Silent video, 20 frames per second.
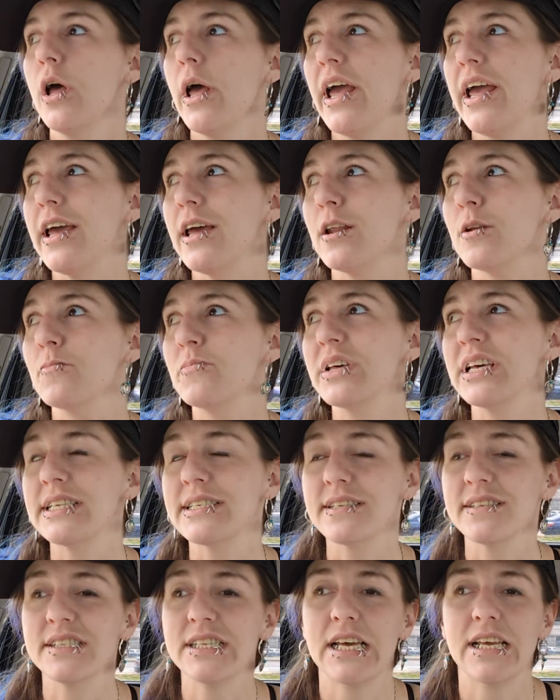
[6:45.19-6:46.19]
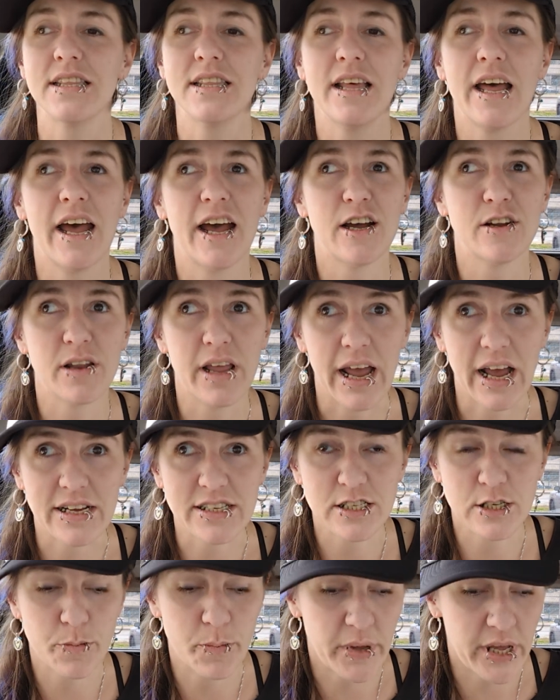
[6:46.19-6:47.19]
and places like that
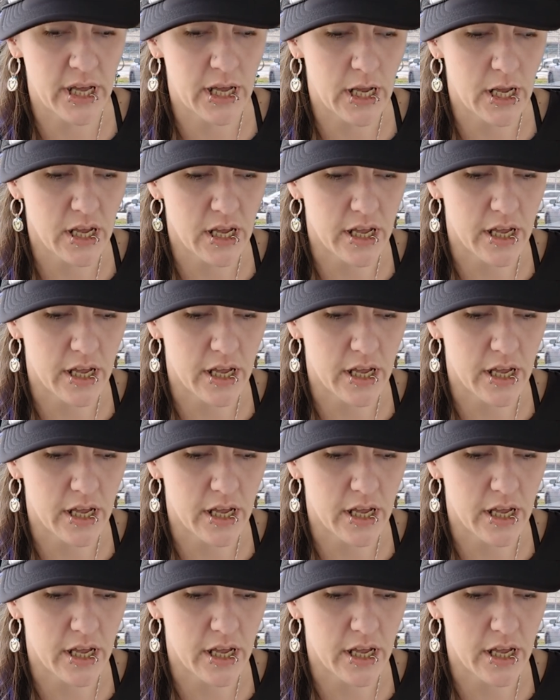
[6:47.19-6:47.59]
ask me